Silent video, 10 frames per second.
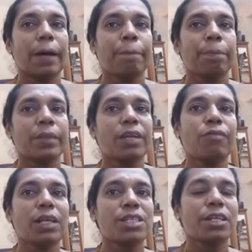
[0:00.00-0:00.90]
the
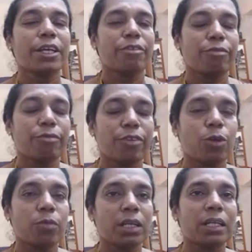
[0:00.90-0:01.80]
reflection
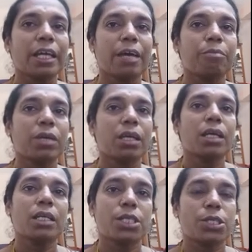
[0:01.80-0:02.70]
phenomenon can be
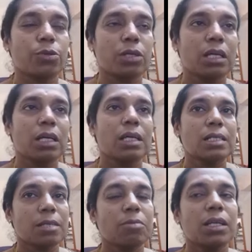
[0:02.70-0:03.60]
understood.
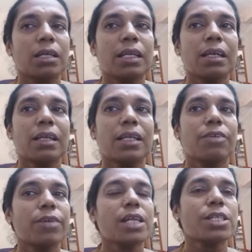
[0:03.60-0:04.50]
Similarly,
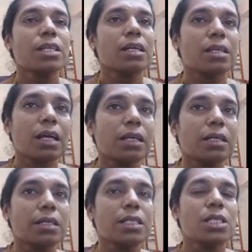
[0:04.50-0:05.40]
diffraction
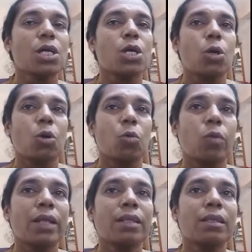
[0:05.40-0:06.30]
occurs
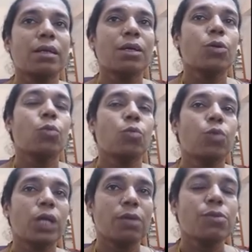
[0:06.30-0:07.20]
when the
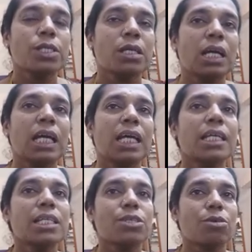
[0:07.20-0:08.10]
waves
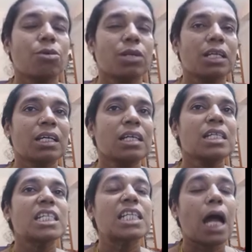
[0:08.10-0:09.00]
hit on
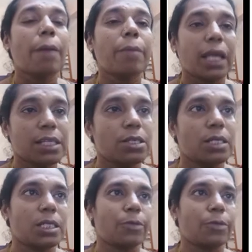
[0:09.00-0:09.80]
sharp edges